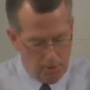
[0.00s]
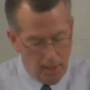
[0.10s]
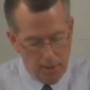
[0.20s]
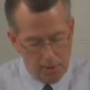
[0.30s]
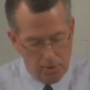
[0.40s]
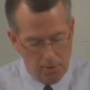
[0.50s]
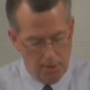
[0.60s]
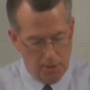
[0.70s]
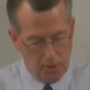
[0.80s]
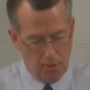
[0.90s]
Titus through
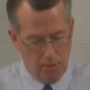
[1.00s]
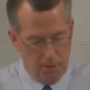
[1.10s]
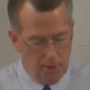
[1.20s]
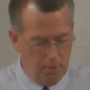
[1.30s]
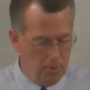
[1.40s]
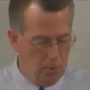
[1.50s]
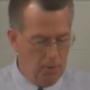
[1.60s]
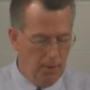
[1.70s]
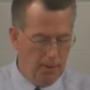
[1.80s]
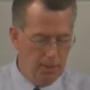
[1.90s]
the inspiration of the
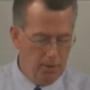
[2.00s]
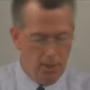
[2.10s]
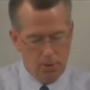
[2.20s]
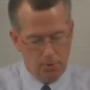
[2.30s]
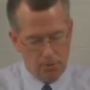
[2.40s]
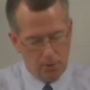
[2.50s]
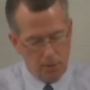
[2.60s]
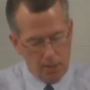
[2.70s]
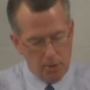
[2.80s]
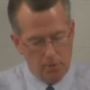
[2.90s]
Spirit. He says, For the
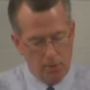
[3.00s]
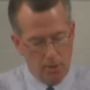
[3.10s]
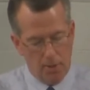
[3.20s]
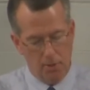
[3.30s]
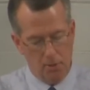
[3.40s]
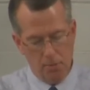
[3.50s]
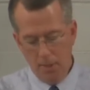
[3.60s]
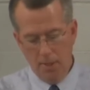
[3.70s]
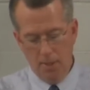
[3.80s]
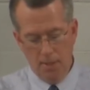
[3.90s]
grace of God has
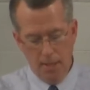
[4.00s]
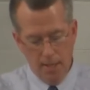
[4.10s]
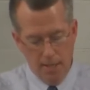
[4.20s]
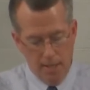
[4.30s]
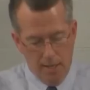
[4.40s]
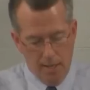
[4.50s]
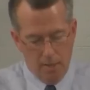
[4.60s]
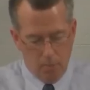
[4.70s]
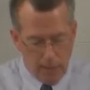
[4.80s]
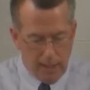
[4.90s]
appeared,
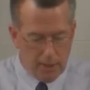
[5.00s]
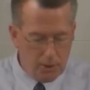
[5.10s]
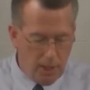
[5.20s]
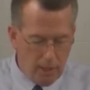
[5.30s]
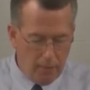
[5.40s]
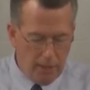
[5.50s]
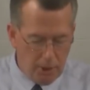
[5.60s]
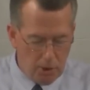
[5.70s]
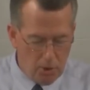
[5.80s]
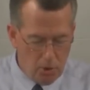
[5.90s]
bringing
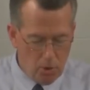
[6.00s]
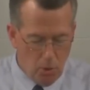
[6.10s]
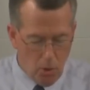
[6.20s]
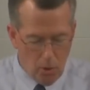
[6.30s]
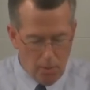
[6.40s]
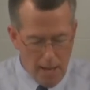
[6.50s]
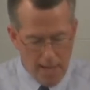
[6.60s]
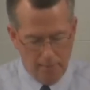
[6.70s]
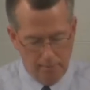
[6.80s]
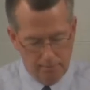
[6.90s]
salvation to all men,